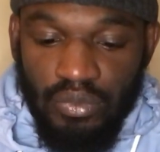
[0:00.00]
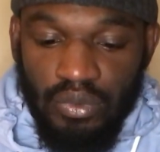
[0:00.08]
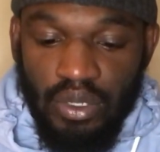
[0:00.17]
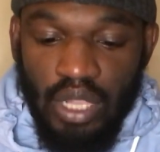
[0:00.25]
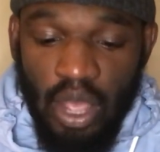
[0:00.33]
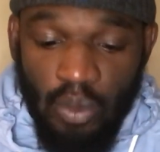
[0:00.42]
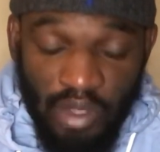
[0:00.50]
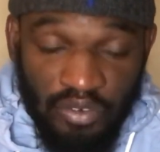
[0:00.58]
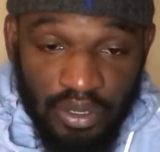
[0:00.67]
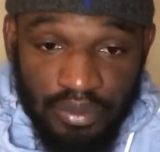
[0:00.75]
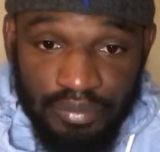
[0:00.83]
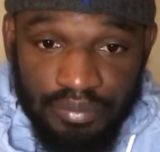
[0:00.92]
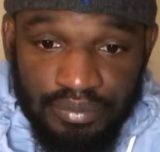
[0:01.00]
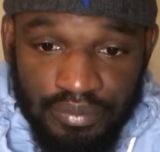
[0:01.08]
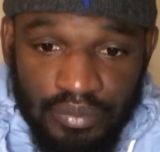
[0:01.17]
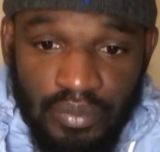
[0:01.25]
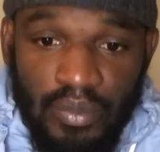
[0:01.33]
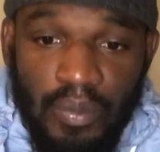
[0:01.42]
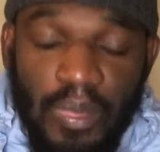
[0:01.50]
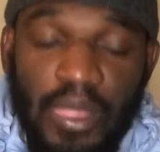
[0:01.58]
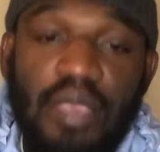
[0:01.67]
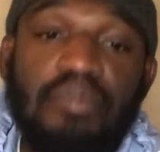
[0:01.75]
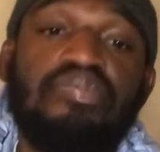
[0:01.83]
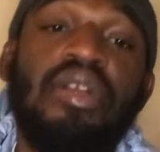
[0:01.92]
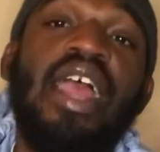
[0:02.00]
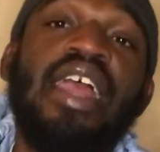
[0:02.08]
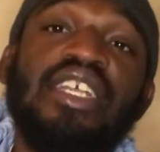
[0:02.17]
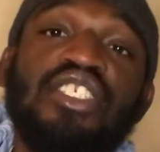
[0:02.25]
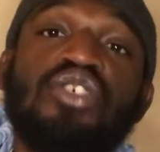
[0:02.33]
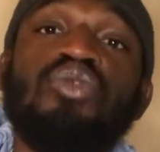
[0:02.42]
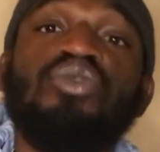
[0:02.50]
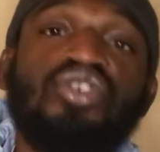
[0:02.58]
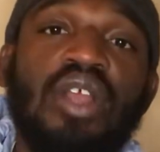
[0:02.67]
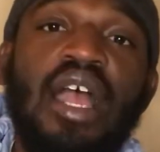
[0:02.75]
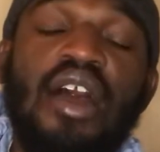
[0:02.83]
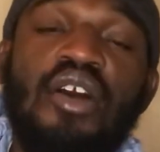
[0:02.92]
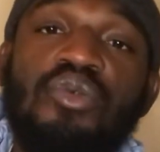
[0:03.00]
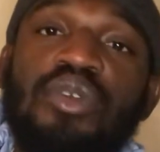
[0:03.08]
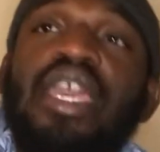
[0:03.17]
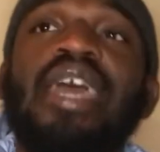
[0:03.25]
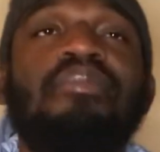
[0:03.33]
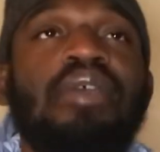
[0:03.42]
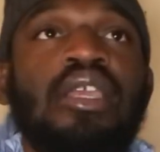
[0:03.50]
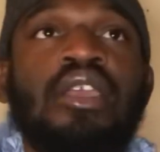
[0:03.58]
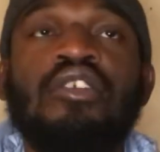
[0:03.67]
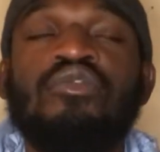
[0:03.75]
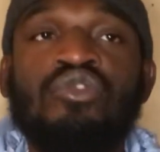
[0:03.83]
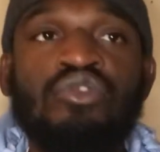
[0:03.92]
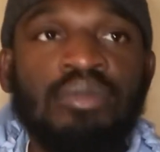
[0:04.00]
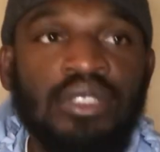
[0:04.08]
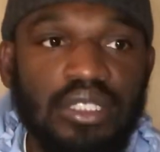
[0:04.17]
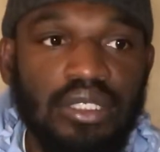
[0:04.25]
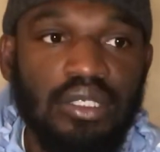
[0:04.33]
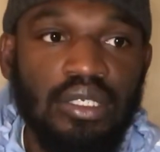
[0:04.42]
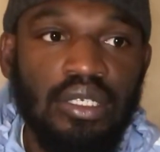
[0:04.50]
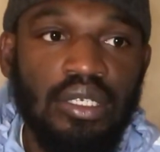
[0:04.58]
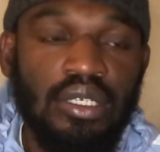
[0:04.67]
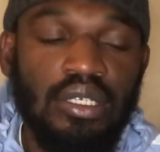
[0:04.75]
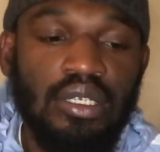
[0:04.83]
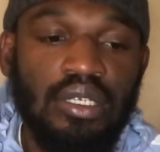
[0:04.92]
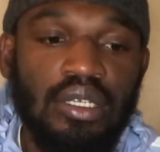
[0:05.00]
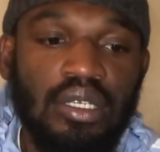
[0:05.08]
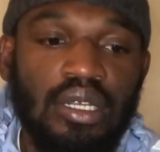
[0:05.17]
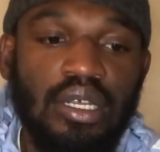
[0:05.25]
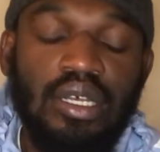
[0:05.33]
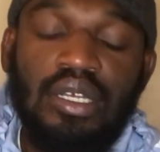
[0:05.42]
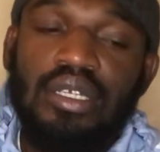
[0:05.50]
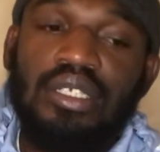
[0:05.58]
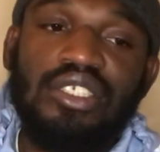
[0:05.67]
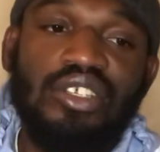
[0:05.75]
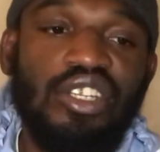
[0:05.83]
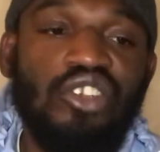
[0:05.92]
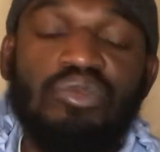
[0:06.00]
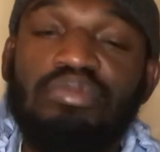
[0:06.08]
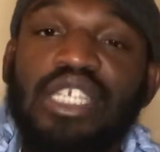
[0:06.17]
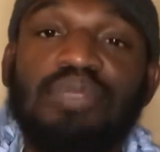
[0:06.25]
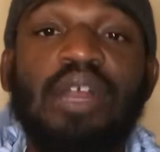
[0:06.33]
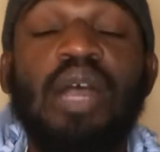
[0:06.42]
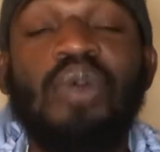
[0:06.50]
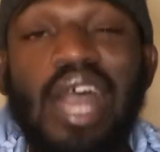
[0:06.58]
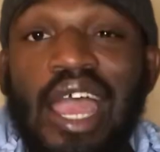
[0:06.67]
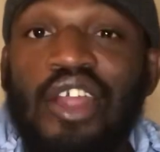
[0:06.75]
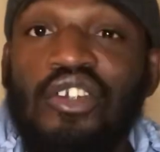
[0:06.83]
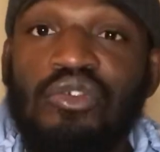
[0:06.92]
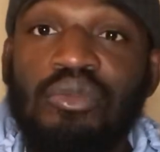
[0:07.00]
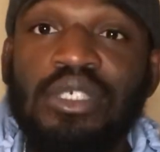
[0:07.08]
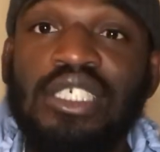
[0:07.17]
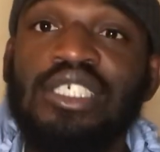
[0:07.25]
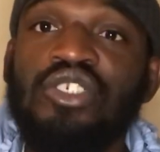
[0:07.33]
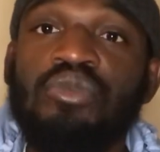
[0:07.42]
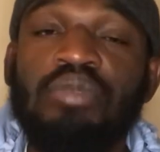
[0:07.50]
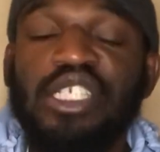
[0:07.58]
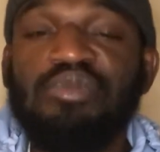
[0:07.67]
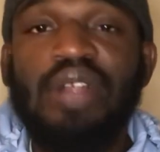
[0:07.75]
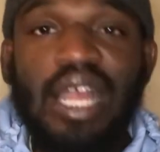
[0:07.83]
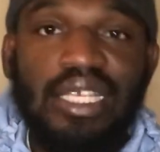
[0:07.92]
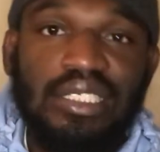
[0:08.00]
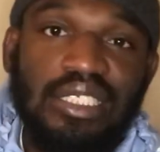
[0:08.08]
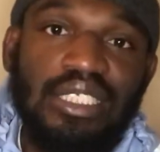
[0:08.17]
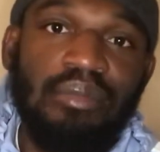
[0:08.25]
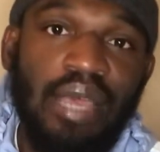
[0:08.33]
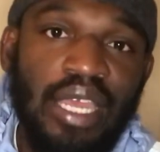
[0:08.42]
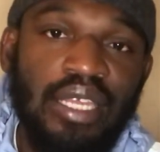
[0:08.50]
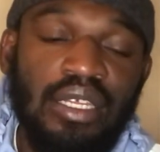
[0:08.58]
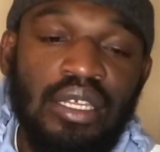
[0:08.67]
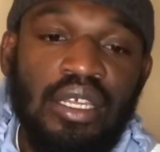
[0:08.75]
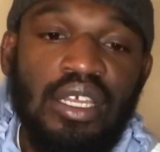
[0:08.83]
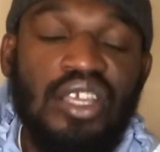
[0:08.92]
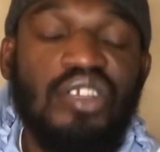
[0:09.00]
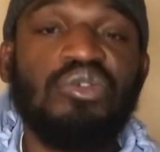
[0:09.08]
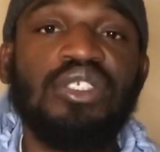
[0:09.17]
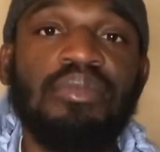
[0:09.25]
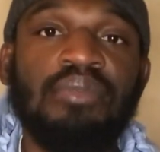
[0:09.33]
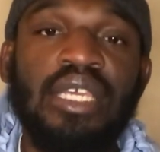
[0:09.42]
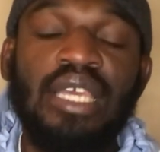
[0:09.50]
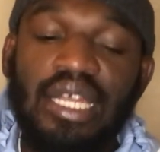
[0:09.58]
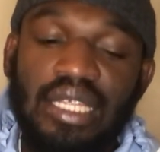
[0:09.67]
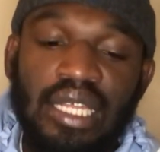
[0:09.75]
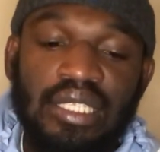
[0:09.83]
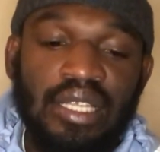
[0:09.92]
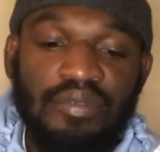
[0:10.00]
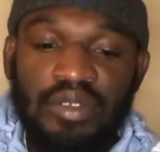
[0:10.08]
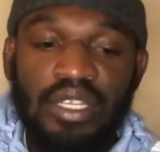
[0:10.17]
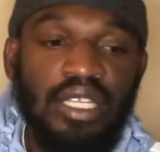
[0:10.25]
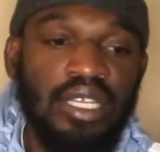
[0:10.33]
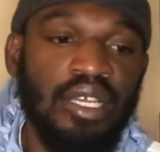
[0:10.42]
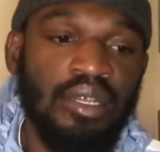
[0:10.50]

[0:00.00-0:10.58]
however, prior to trial, we had been hearing rumors concerning No Breaks Bride. Well, I heard rumors because No Breaks Bride is somebody close to me. I definitely